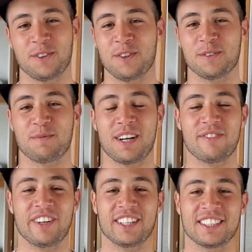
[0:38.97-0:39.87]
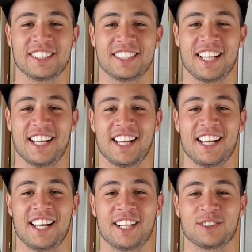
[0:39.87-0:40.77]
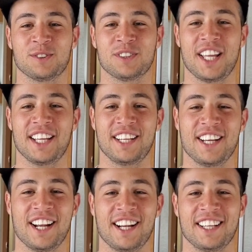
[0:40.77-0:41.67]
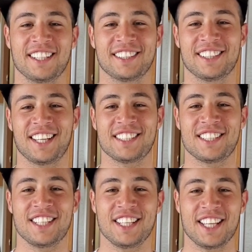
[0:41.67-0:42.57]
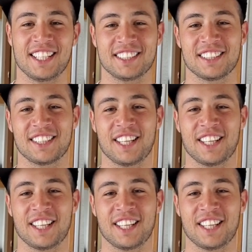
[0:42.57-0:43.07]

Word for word: Good, perfect. It's a good day here in Encinitas.